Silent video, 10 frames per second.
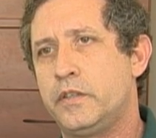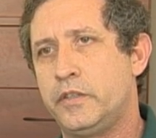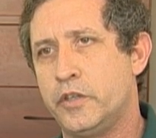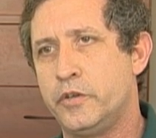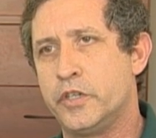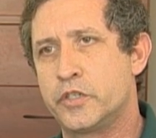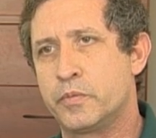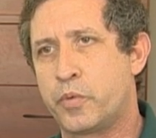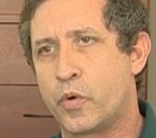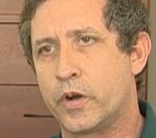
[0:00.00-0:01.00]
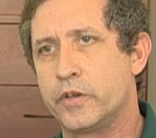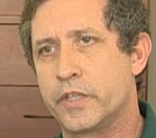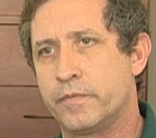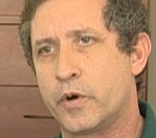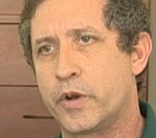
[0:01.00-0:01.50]
union supporters
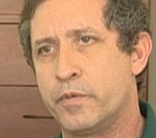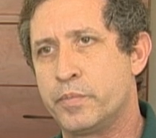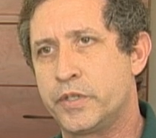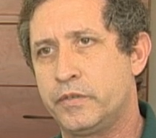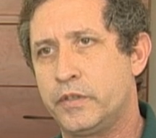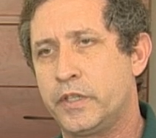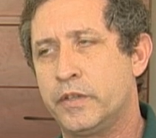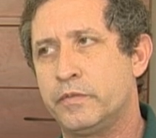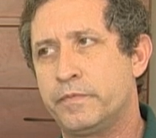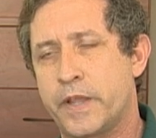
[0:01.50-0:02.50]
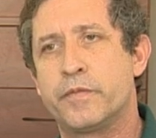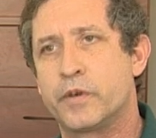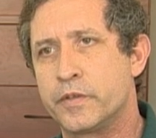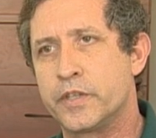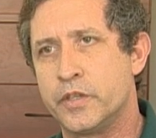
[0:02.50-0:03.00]
that voted in
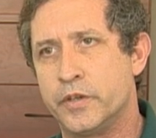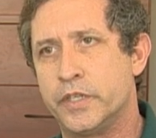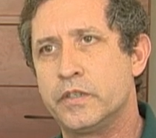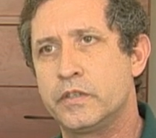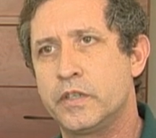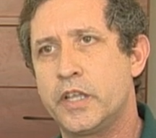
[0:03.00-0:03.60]
favor of the union